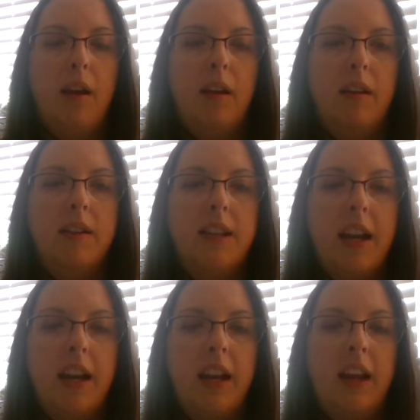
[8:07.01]

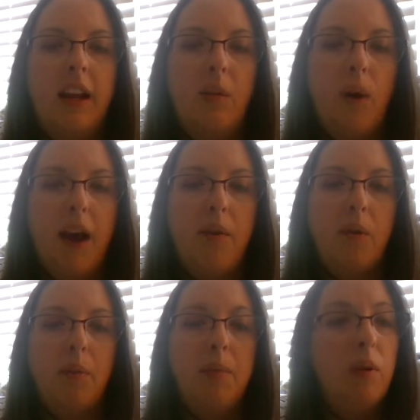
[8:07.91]
stating it in a way
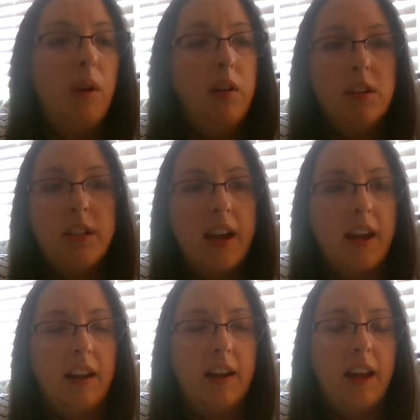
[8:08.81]
where people
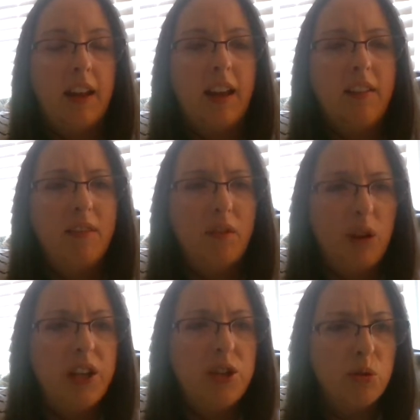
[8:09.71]
understand, and they
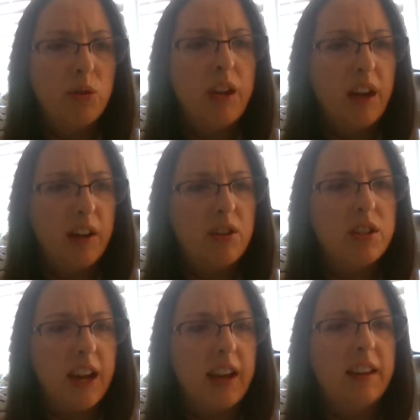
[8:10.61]
really truly
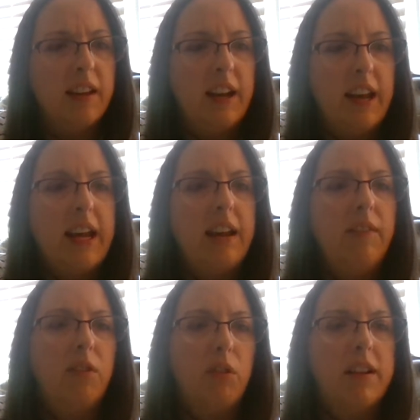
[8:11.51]
understand the
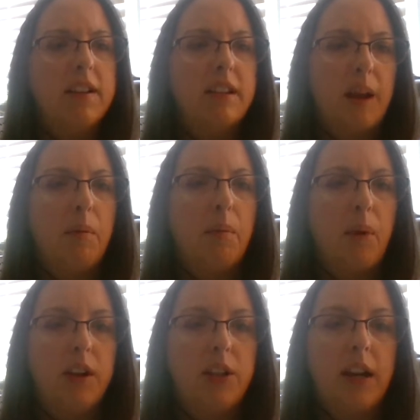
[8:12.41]
need for this type of
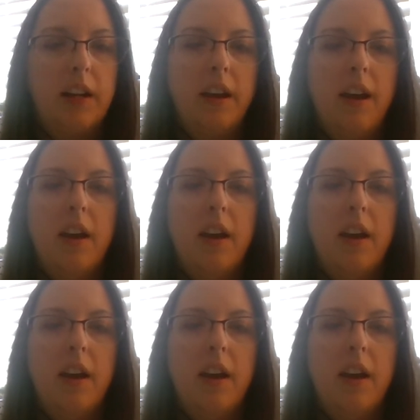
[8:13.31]
project.